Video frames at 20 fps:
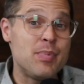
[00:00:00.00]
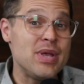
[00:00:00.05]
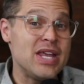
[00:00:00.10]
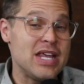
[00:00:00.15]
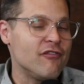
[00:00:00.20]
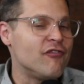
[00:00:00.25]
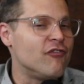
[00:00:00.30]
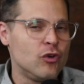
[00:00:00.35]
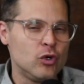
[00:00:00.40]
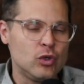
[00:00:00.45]

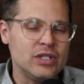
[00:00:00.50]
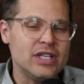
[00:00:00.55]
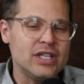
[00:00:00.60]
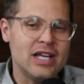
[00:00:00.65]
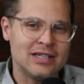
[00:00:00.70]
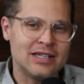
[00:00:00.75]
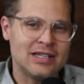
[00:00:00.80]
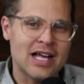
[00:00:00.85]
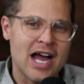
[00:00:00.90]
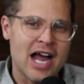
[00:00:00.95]
being fully
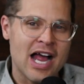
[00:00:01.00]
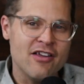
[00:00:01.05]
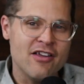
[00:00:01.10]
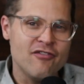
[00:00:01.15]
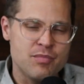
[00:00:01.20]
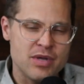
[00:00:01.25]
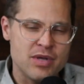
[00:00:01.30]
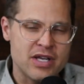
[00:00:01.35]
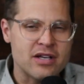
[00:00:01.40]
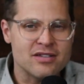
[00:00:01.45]

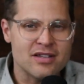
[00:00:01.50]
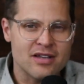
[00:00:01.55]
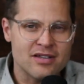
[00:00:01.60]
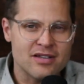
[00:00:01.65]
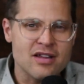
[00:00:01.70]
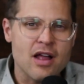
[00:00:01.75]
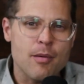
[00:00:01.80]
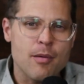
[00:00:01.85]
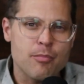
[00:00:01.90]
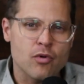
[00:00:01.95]
alive because they
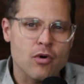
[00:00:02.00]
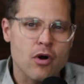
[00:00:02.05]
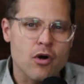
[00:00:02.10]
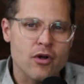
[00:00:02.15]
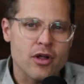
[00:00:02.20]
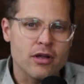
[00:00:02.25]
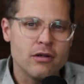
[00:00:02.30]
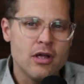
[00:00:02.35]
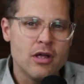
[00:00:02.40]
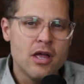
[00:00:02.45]
stop
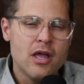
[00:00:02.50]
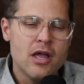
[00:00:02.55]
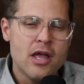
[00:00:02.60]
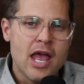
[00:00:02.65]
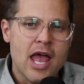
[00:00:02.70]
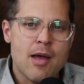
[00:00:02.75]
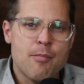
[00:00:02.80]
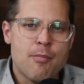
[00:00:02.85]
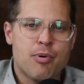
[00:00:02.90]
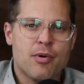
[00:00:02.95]
growing.
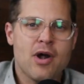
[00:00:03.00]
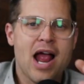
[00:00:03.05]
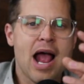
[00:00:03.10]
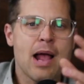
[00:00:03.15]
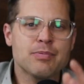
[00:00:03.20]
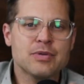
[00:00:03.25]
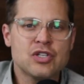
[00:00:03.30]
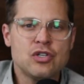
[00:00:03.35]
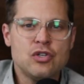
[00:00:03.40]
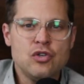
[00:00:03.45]
And
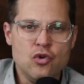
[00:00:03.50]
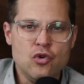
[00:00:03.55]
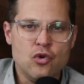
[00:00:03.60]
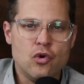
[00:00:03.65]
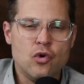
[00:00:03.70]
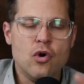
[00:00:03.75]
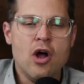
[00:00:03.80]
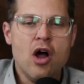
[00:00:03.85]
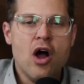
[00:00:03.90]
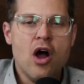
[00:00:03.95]
perhaps
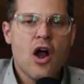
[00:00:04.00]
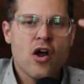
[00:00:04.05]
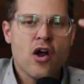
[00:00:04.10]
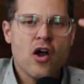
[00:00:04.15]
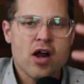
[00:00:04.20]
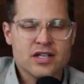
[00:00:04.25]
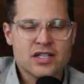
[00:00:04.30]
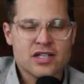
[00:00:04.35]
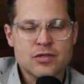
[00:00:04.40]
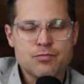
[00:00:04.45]
you are
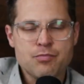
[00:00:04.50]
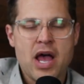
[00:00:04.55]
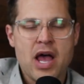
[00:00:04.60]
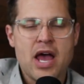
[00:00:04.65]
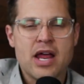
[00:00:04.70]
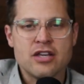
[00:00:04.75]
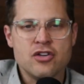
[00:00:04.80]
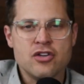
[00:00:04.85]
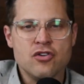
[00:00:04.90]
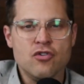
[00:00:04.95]
at a
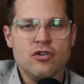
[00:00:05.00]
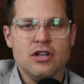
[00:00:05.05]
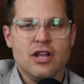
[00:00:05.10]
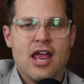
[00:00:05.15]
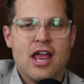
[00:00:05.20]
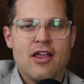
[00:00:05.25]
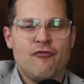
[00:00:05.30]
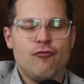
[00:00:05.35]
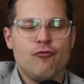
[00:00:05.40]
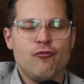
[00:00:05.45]
spot in your
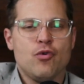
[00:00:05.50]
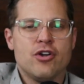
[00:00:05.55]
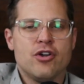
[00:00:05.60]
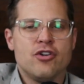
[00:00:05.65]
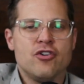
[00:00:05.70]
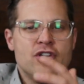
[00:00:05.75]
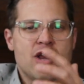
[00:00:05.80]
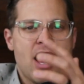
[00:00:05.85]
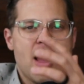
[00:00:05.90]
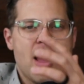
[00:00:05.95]
life where
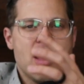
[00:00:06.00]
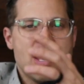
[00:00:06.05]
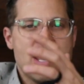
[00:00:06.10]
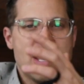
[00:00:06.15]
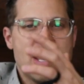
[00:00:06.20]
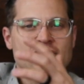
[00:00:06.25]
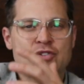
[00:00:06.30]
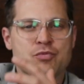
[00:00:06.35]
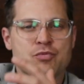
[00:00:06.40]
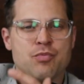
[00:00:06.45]
you're not
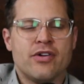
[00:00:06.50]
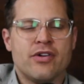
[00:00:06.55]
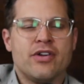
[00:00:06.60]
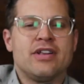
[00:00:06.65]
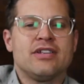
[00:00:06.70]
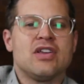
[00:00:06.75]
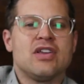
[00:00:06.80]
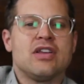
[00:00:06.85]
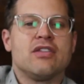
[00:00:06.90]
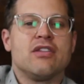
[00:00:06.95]

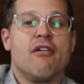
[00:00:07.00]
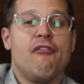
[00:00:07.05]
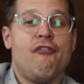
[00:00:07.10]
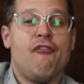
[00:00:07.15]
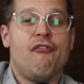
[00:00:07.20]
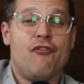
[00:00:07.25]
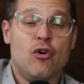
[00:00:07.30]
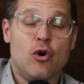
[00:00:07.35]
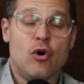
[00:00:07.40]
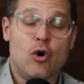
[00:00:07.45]
experiencing the
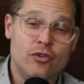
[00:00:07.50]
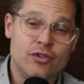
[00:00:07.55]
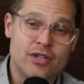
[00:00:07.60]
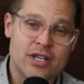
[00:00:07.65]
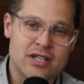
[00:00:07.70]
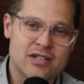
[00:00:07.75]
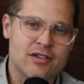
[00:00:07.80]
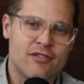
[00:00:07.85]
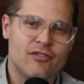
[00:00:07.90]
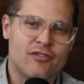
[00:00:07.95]

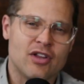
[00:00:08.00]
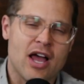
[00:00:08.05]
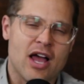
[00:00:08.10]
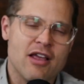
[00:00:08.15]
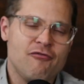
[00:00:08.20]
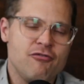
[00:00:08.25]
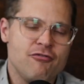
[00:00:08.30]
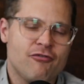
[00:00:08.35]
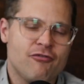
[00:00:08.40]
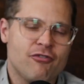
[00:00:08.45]
fullness of
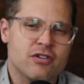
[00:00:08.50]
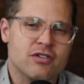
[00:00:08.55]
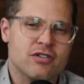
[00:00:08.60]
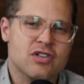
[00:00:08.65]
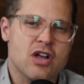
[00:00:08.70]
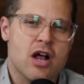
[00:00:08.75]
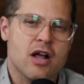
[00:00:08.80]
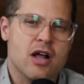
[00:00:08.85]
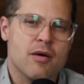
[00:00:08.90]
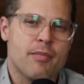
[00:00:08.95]
life. You've heard us
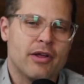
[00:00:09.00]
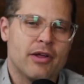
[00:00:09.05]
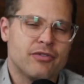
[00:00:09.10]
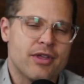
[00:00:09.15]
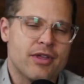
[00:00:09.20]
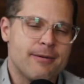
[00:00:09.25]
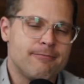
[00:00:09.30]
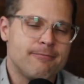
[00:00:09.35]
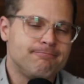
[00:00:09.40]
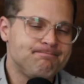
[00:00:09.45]
talk about
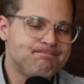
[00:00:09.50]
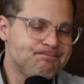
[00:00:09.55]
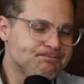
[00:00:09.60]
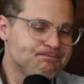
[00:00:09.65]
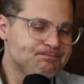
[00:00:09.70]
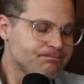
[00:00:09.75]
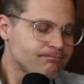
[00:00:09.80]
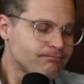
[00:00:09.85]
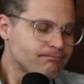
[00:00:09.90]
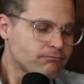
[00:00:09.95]
that.
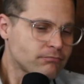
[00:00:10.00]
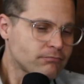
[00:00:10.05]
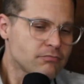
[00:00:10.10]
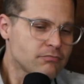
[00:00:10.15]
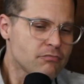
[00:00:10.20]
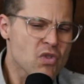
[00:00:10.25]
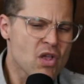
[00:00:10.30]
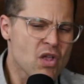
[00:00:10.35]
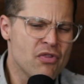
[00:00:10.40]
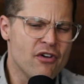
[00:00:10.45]

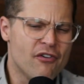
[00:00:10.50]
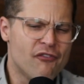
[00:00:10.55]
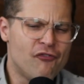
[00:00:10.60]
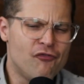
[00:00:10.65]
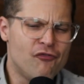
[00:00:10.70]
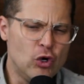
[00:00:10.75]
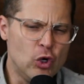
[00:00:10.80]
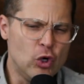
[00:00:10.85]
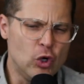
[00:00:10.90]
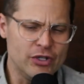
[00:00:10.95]
The
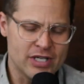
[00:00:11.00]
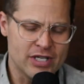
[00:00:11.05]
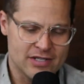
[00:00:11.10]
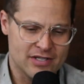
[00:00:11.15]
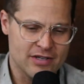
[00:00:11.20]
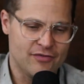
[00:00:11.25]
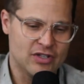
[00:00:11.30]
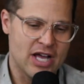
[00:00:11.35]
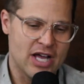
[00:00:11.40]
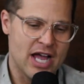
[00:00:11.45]

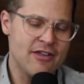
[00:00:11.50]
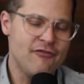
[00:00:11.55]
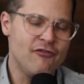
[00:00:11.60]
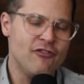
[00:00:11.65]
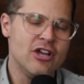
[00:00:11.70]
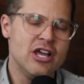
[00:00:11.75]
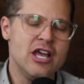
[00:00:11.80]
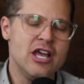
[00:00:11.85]
fullness of life,